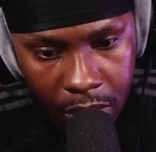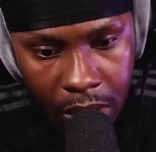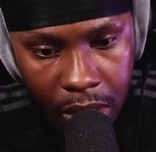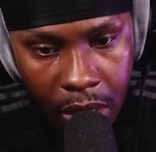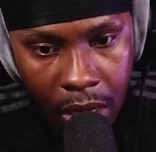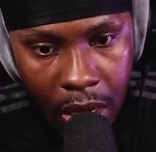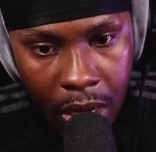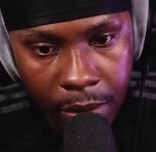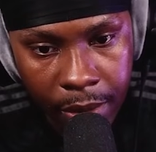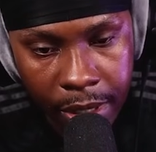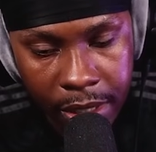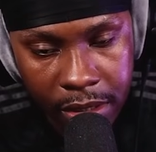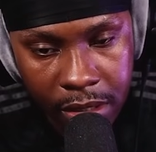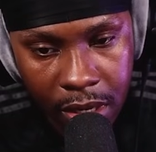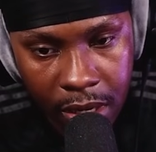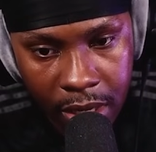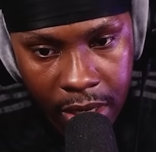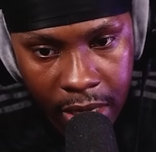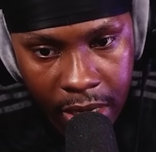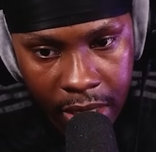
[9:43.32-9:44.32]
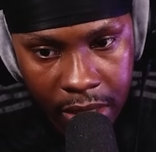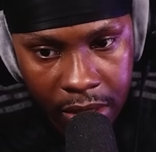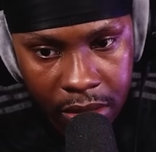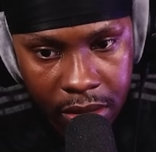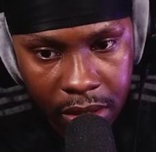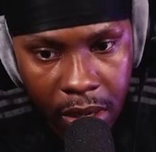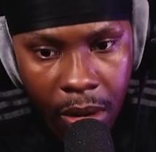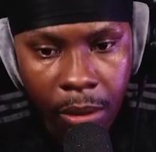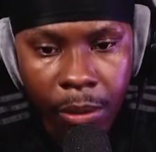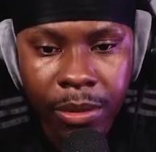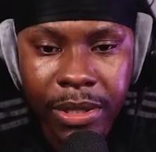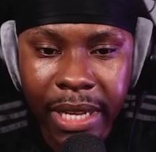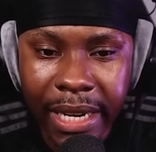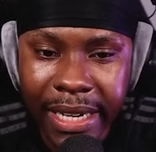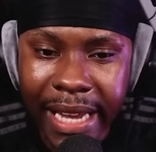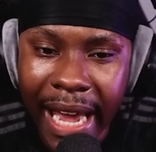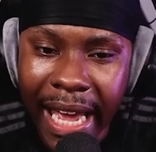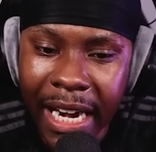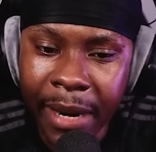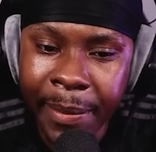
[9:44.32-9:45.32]
Oh, it is her cat. Was that a
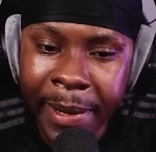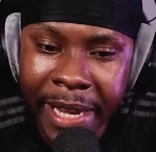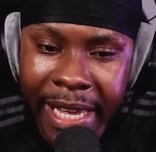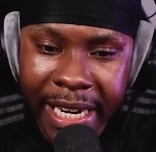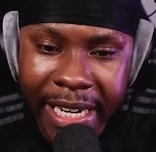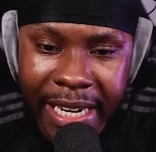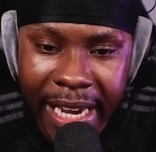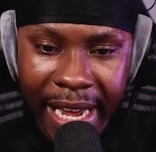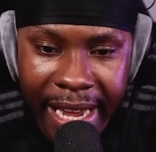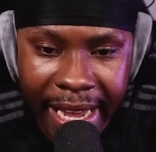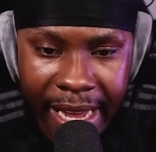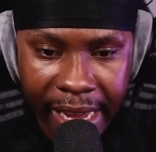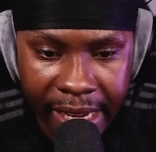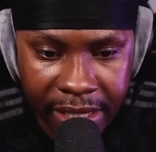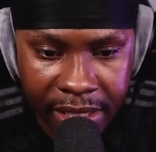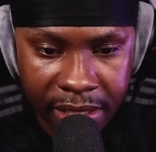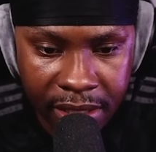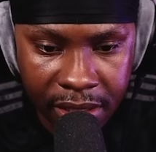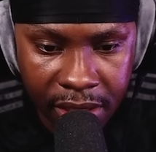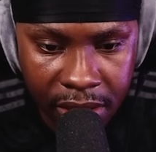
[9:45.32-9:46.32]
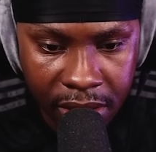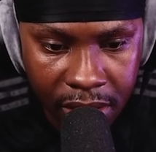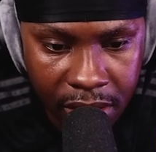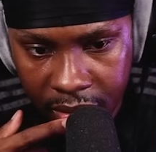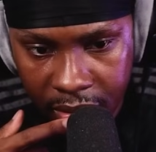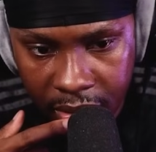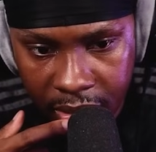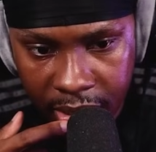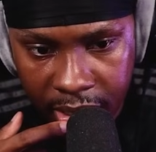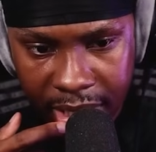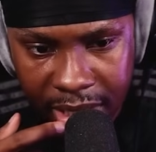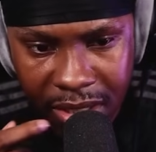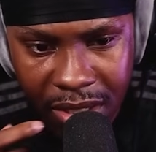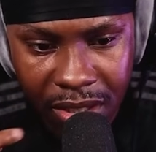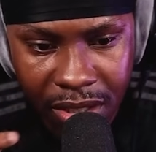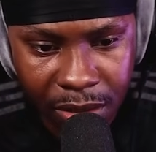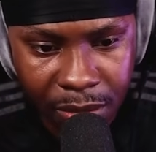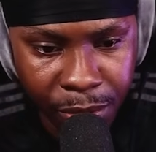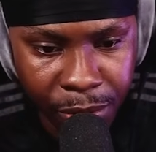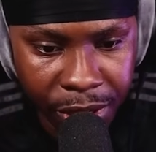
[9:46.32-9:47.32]
cat at the beginning that hissed? That's
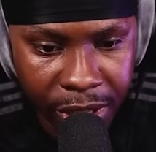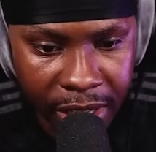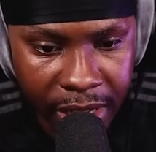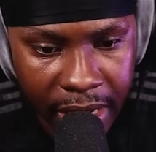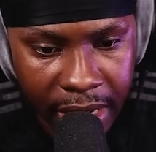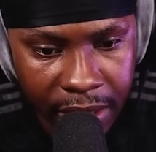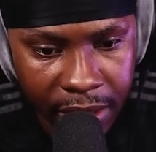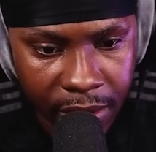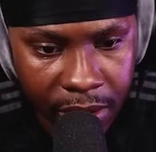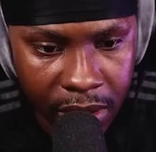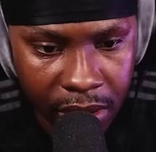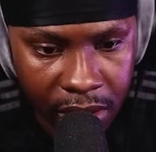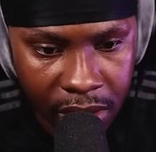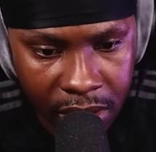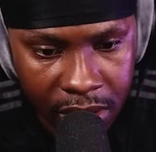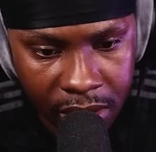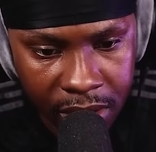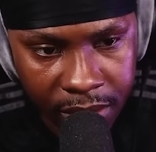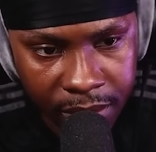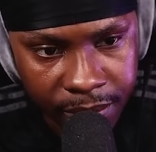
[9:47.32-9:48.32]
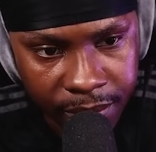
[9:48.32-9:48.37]
such a pretty cat, though. I can't know.